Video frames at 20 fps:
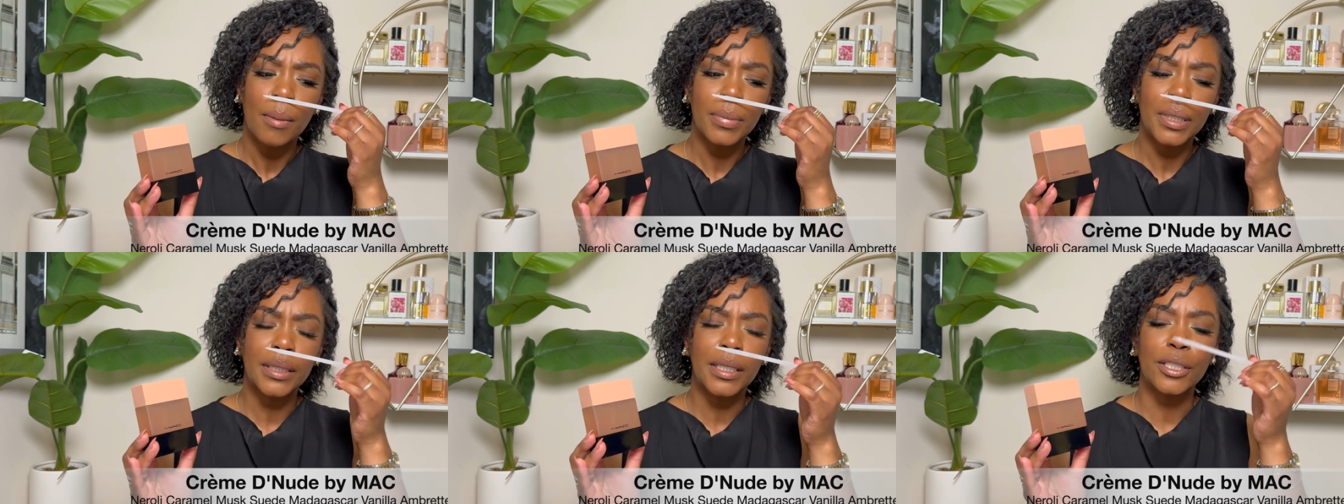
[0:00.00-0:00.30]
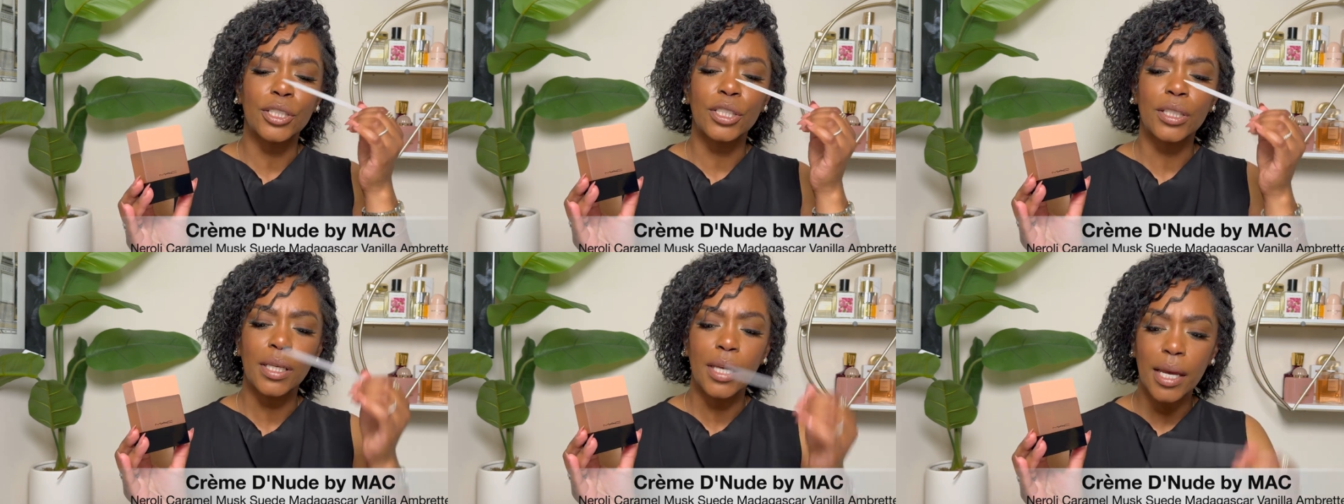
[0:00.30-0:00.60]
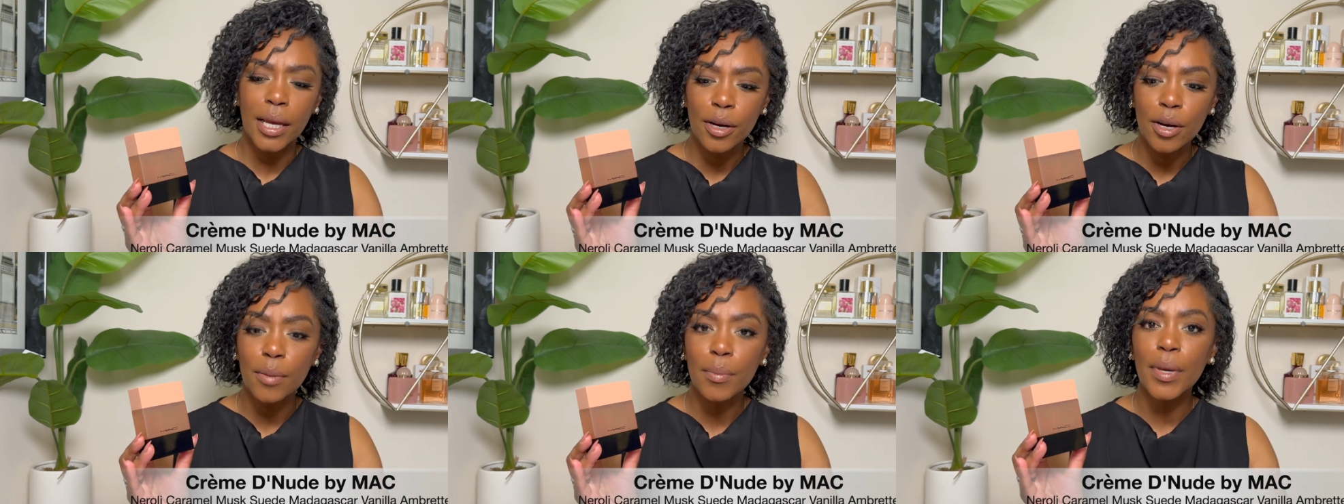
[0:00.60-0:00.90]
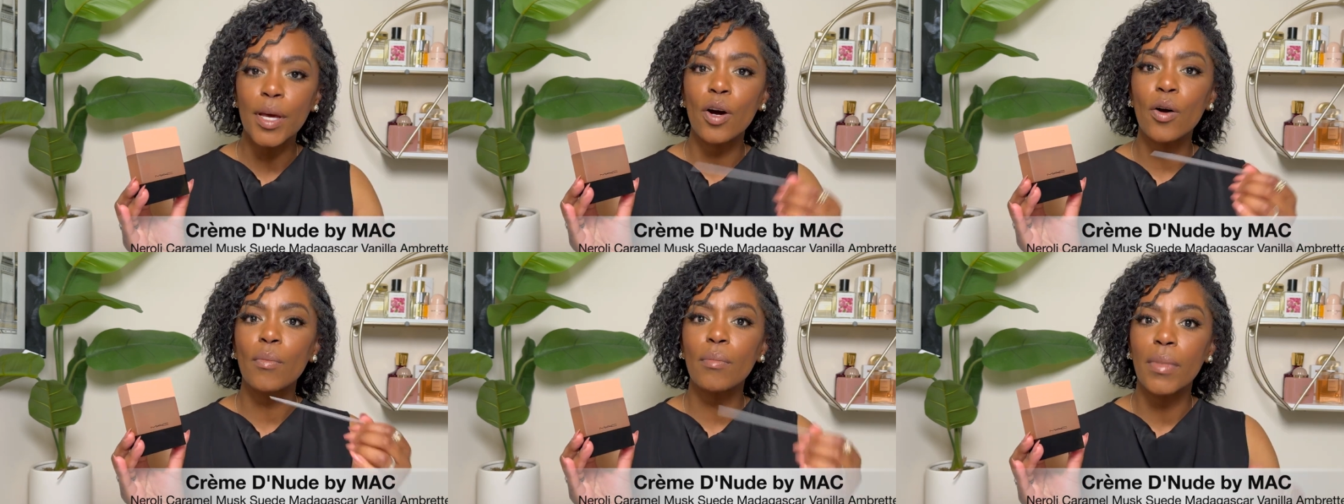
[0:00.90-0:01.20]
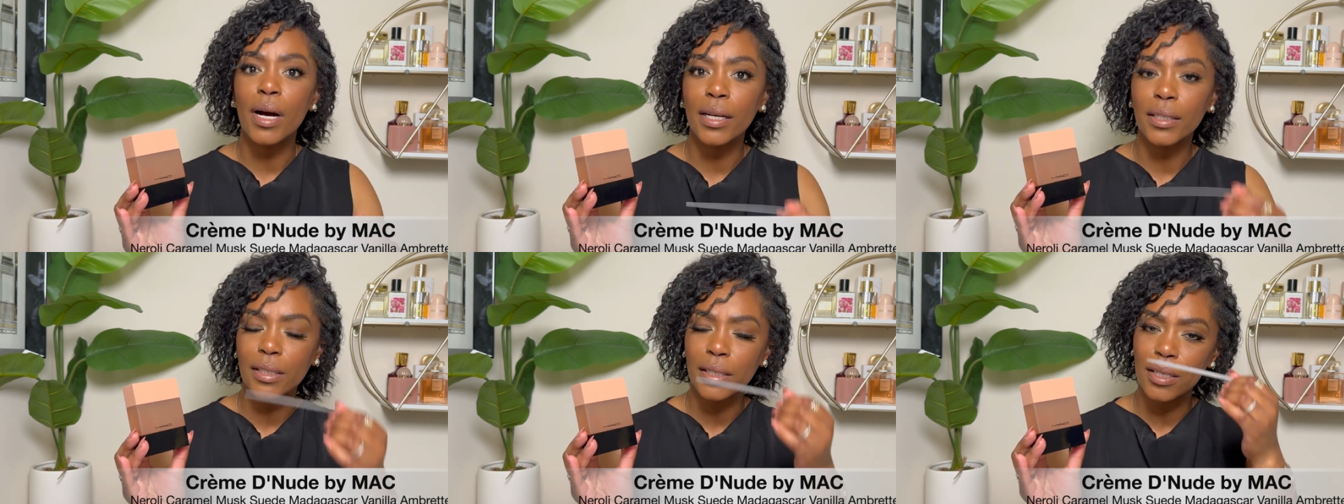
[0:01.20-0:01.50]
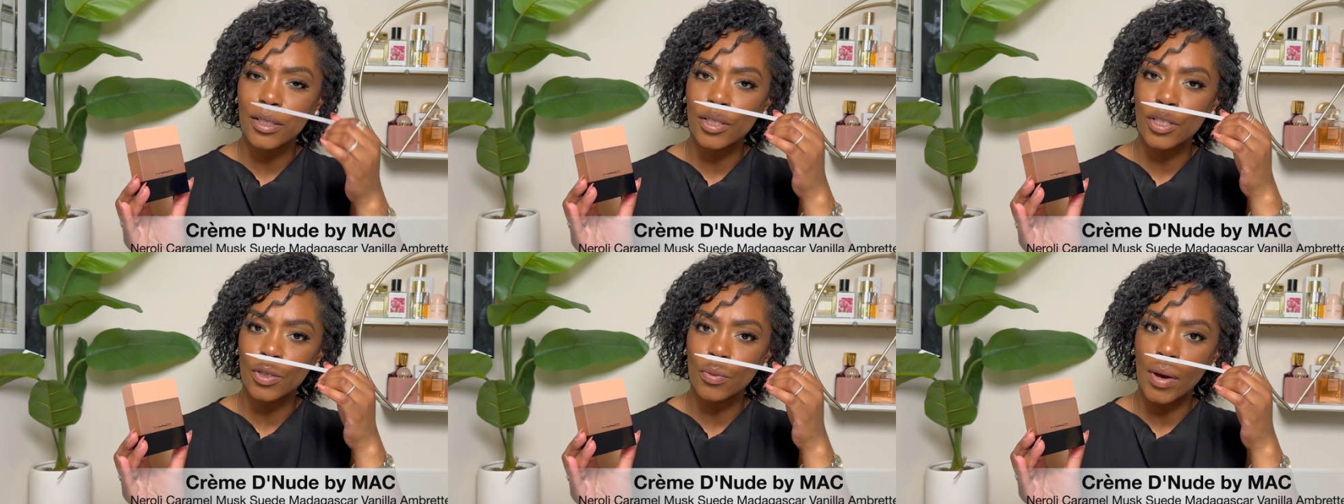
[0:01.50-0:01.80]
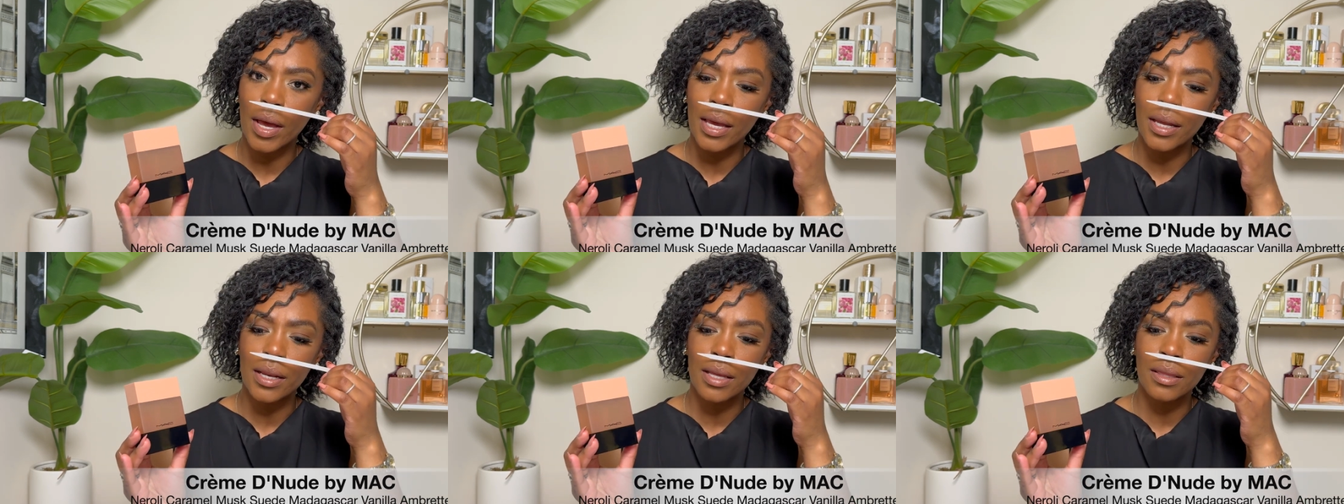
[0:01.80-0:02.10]
but there's caramel, musk, and
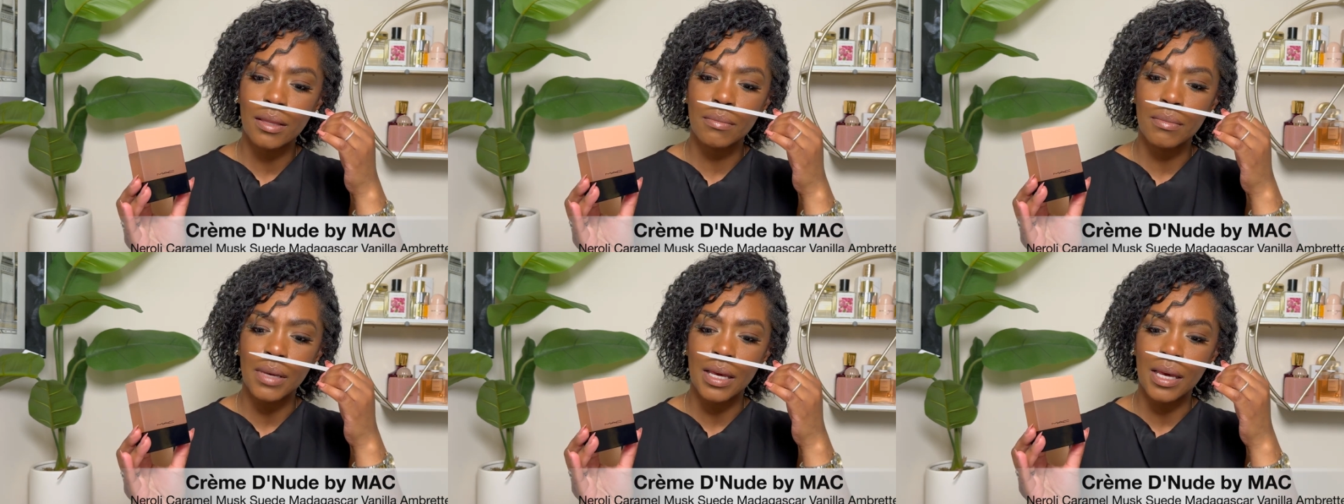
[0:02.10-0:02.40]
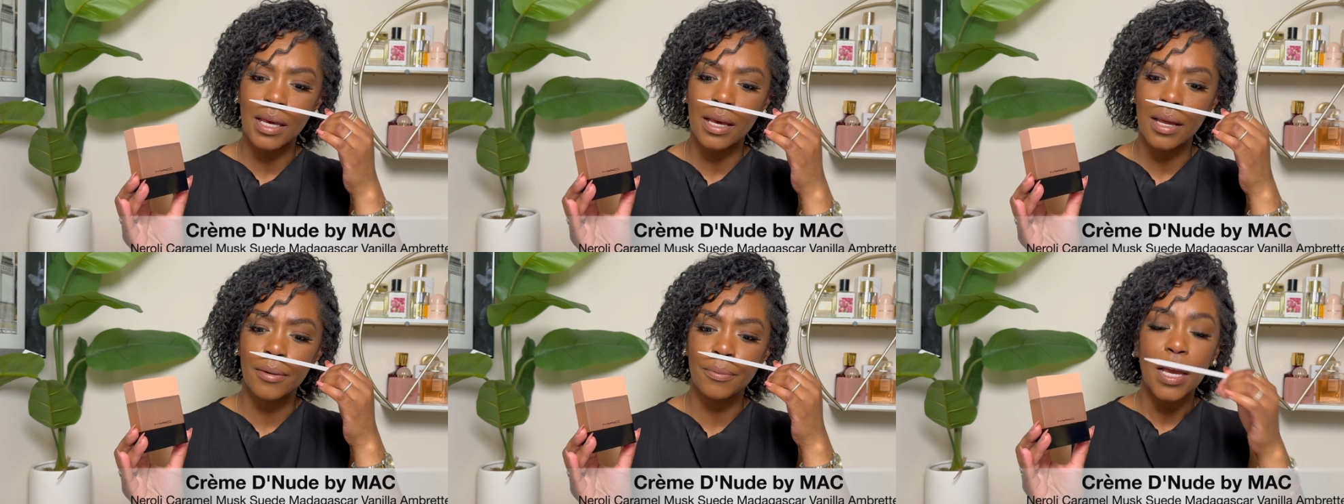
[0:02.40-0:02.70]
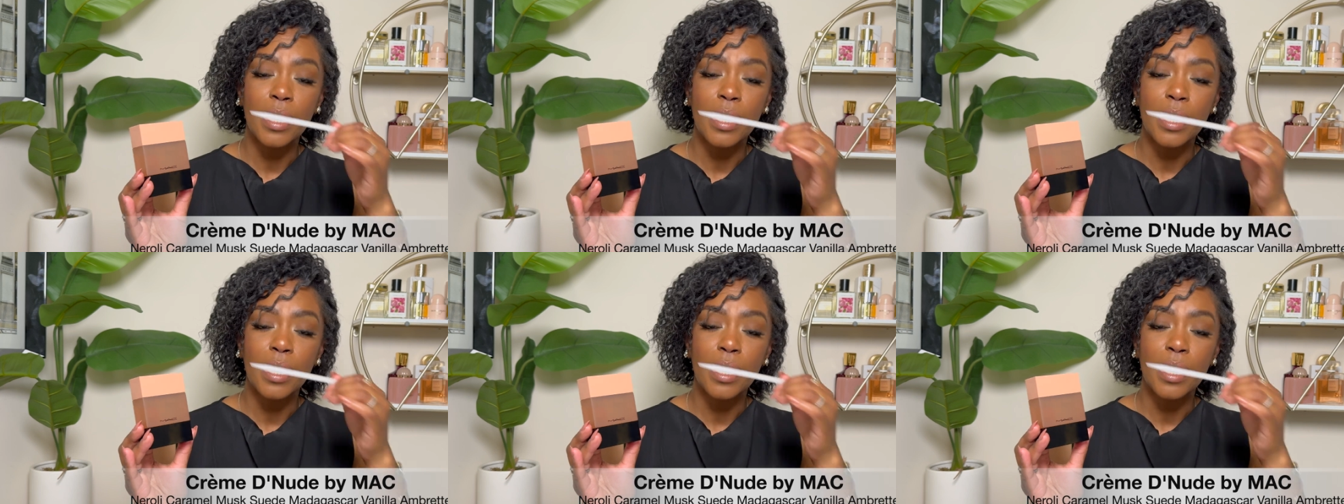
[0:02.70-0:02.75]
suede in the mid,